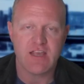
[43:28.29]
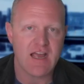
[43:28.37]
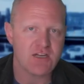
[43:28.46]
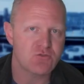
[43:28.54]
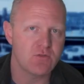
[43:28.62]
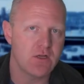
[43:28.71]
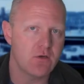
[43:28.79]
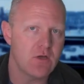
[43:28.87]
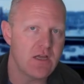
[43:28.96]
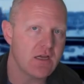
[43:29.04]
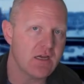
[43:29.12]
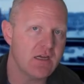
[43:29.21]
cash
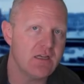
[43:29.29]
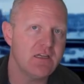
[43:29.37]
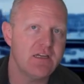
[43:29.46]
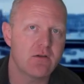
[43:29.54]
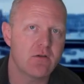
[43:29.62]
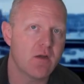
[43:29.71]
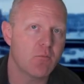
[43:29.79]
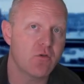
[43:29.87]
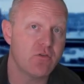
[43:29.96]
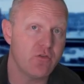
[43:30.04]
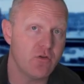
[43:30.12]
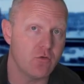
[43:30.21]
flow in year
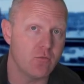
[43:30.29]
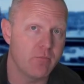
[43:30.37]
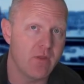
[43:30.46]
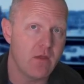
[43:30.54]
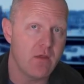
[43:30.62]
number 2.